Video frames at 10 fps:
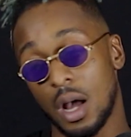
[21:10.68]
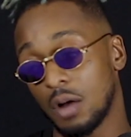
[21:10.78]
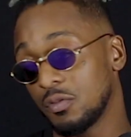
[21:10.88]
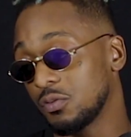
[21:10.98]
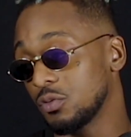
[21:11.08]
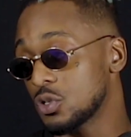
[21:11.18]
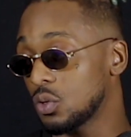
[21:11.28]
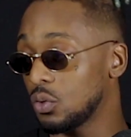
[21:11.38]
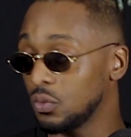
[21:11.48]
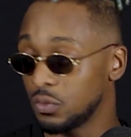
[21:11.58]
I've
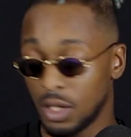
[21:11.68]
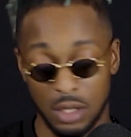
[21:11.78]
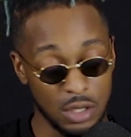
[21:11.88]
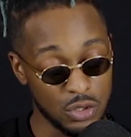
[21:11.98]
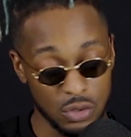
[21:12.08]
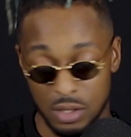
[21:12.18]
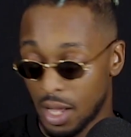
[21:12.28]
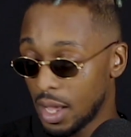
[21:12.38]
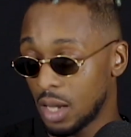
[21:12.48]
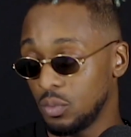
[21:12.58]
resolved any issues that
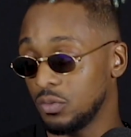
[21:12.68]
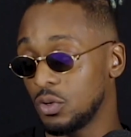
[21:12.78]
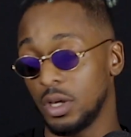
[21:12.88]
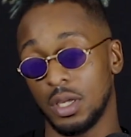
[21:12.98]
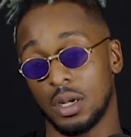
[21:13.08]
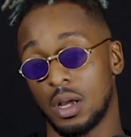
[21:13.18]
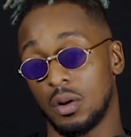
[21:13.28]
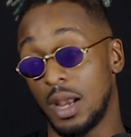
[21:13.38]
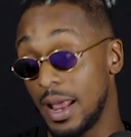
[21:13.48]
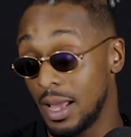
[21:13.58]
I had with Gotti, and I
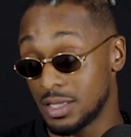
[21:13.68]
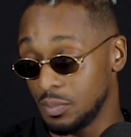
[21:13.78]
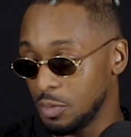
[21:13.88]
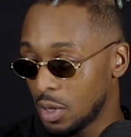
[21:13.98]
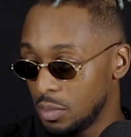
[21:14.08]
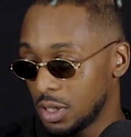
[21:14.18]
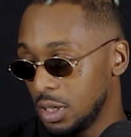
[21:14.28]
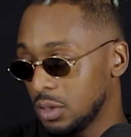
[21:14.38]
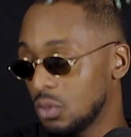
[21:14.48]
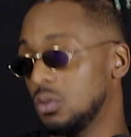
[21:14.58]
would like that to be
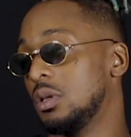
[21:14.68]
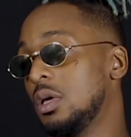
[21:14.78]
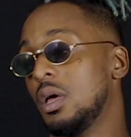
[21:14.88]
publicly known.